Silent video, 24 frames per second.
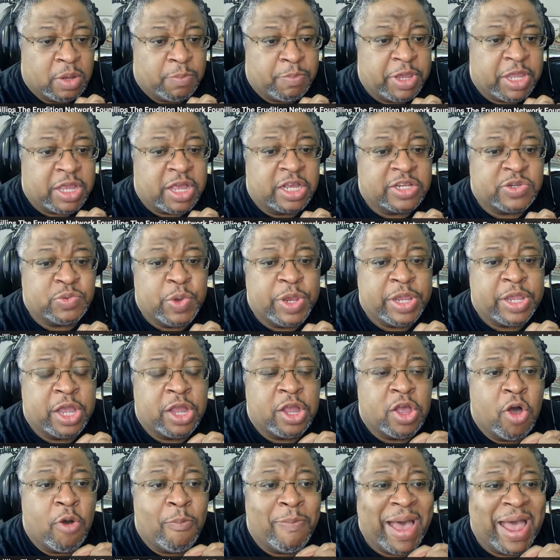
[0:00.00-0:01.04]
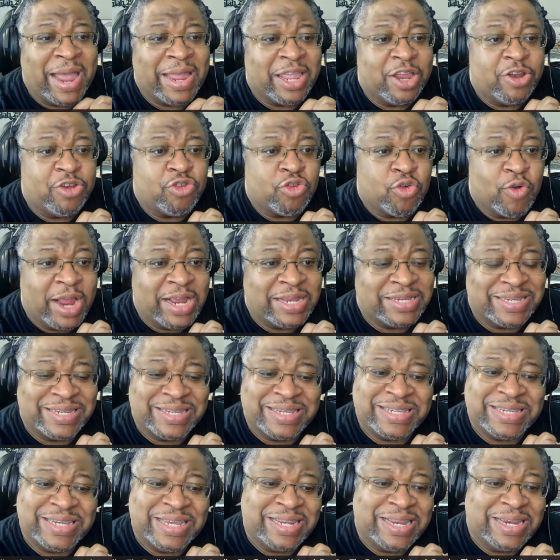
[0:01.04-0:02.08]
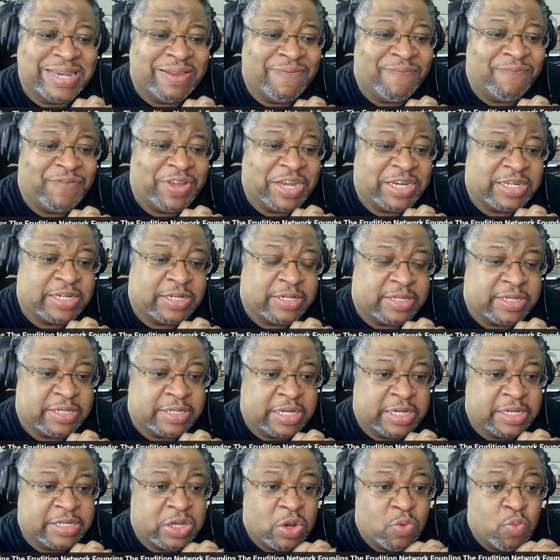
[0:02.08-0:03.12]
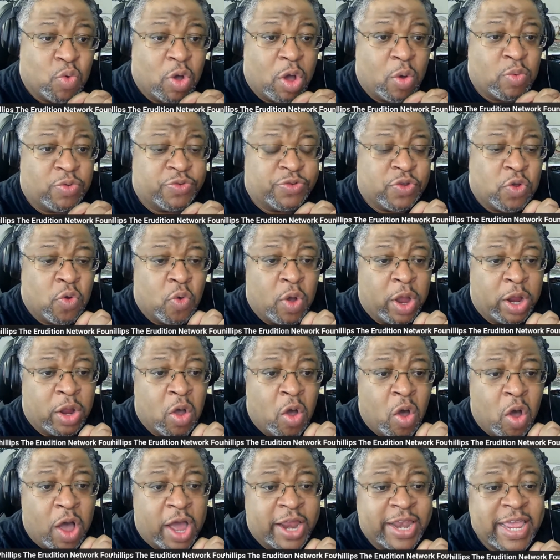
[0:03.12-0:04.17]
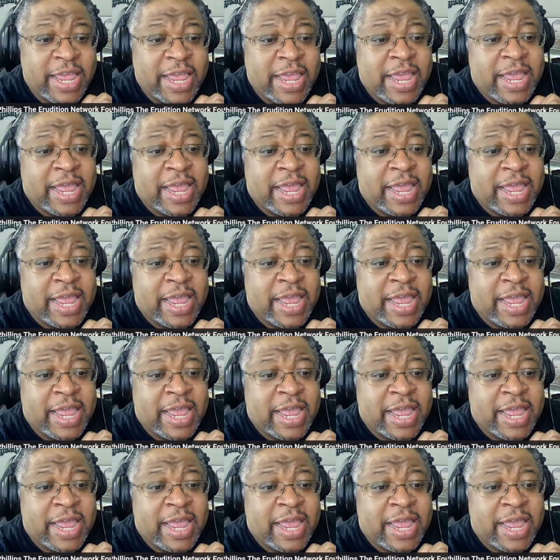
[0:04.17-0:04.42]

because we could go back and trace and see the deficiencies and what was going on